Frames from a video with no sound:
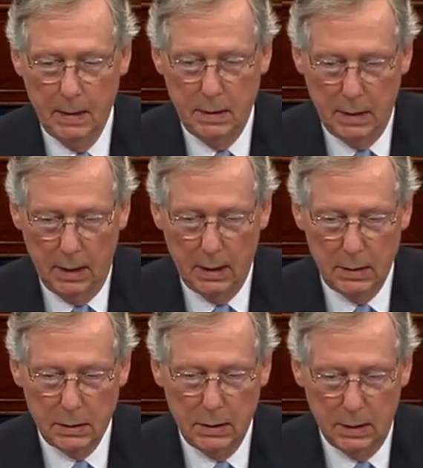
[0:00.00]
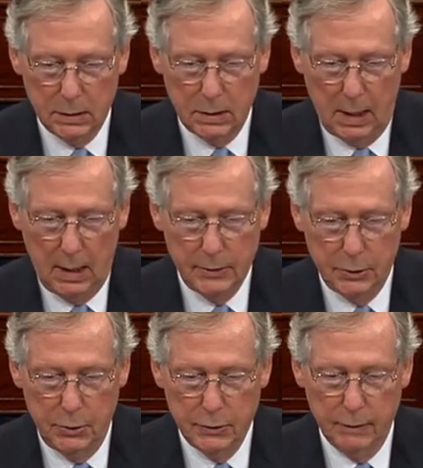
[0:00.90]
Does Assad's
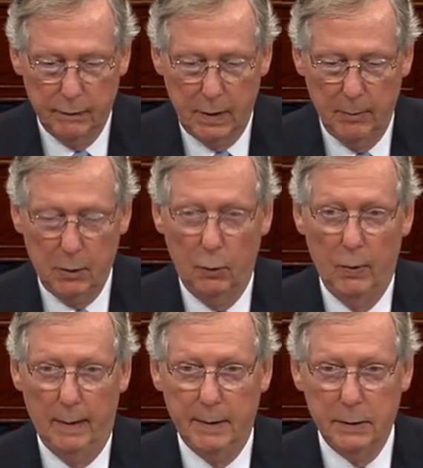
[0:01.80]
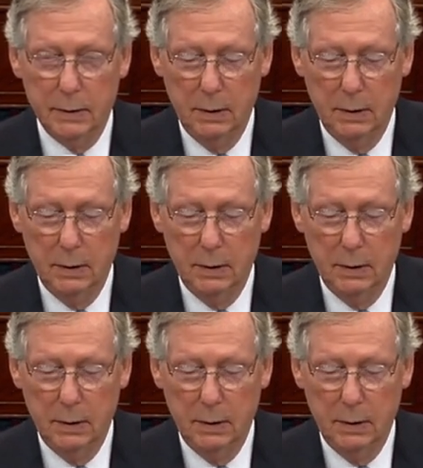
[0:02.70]
use of chemical weapons